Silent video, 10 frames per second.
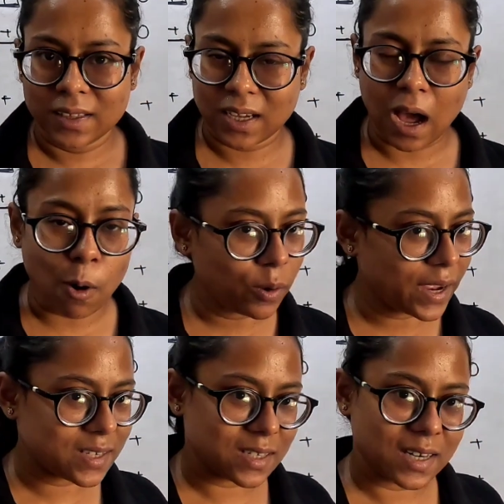The cow
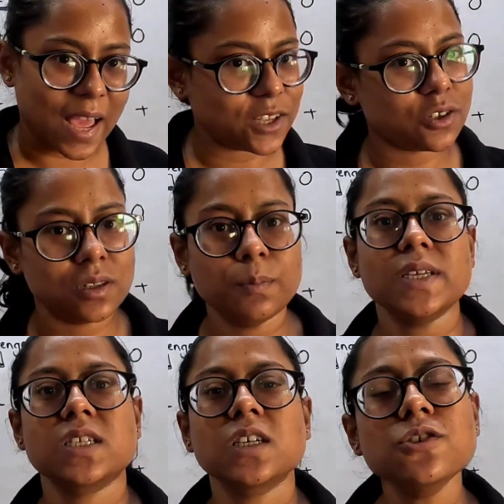gets a natural
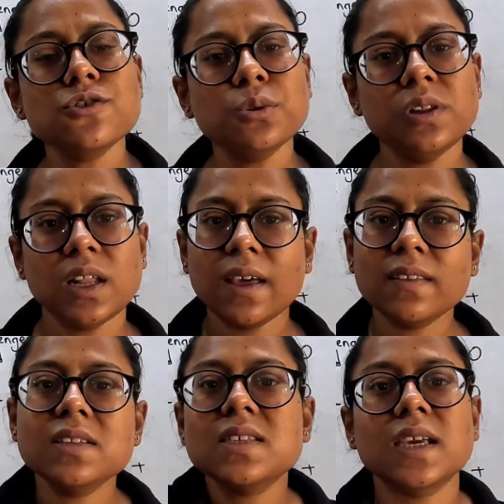pest control
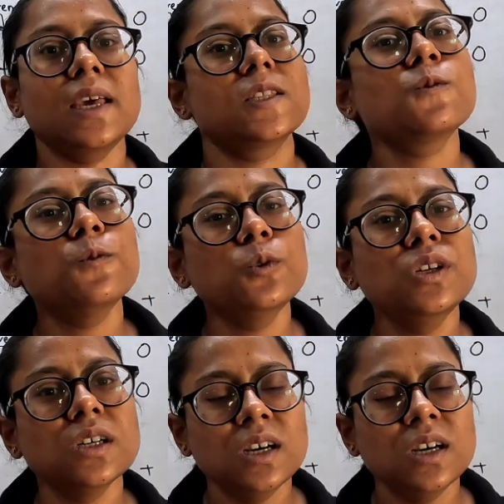and the insect gets food.